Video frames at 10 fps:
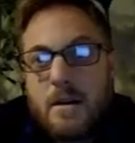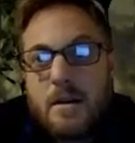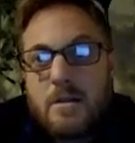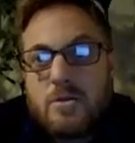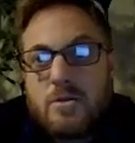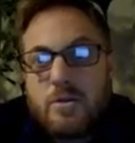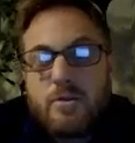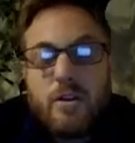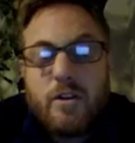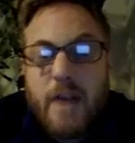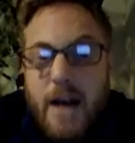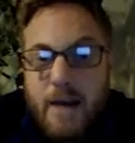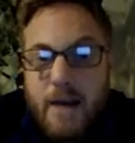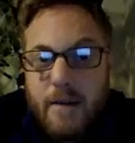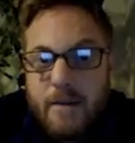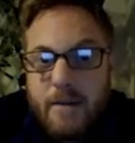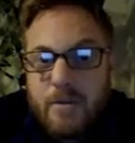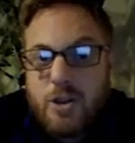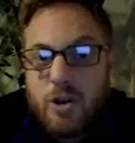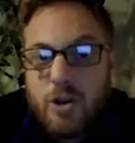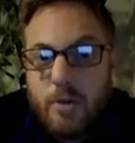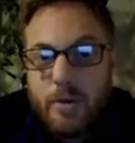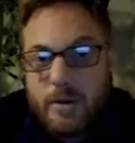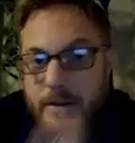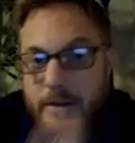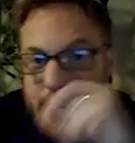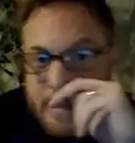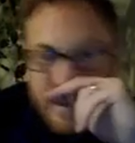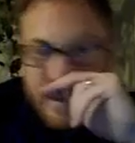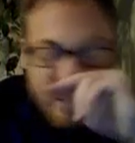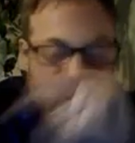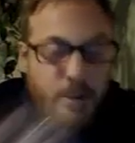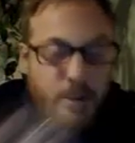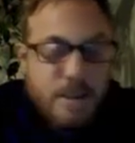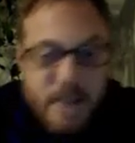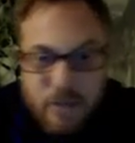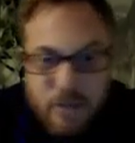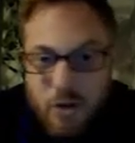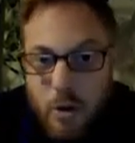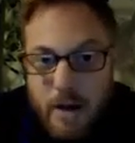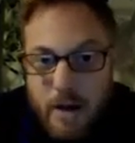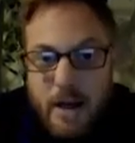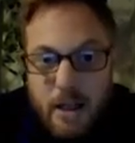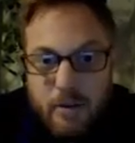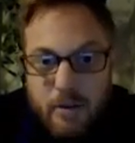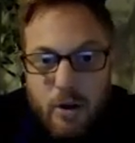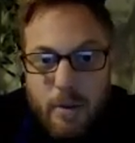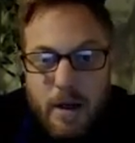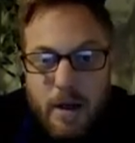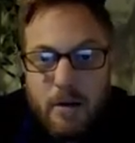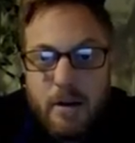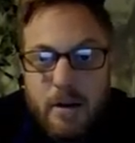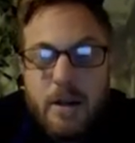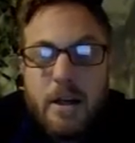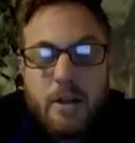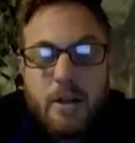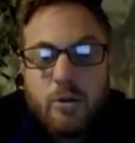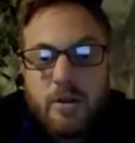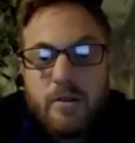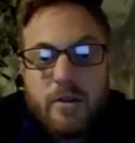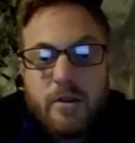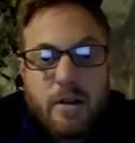So you've got the hammer, shot put, discus. All these things require a hell of a lot of power in order for the